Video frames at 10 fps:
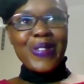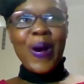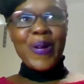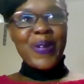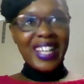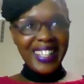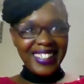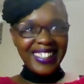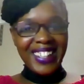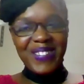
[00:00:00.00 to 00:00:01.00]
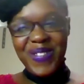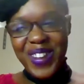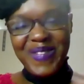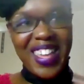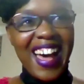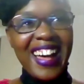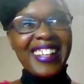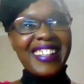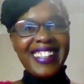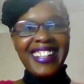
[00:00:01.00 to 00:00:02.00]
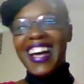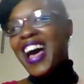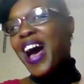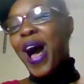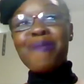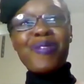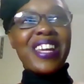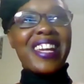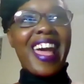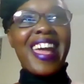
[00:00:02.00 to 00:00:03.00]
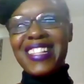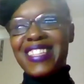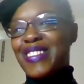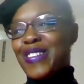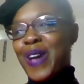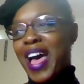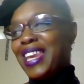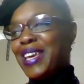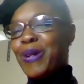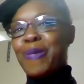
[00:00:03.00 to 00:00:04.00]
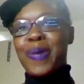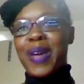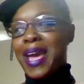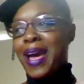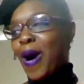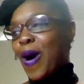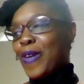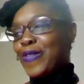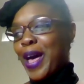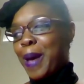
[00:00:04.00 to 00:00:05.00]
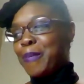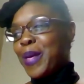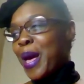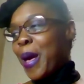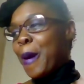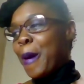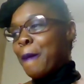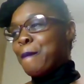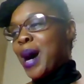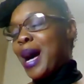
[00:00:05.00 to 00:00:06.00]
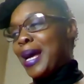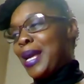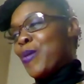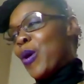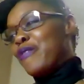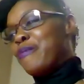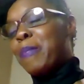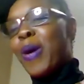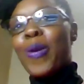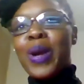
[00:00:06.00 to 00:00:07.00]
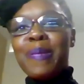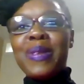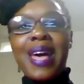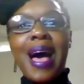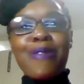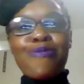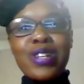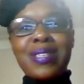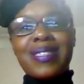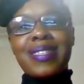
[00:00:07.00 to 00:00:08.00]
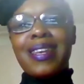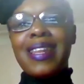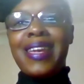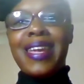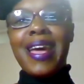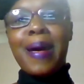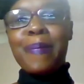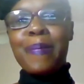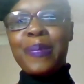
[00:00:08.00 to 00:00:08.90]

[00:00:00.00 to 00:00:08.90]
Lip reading: So with that, I'm going to get into a little bit of one of my poems that I recently